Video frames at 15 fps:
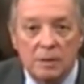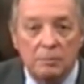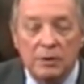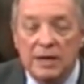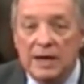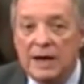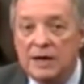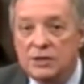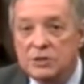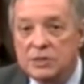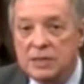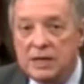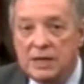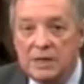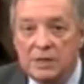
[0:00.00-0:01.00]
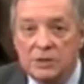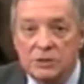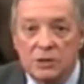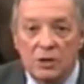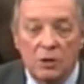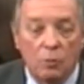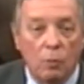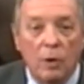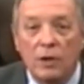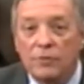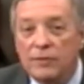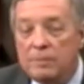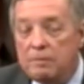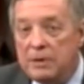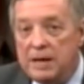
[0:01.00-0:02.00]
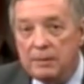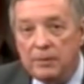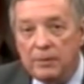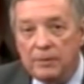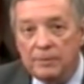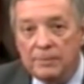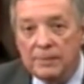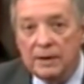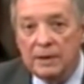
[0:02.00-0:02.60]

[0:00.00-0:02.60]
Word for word: PhDs, wealthy people.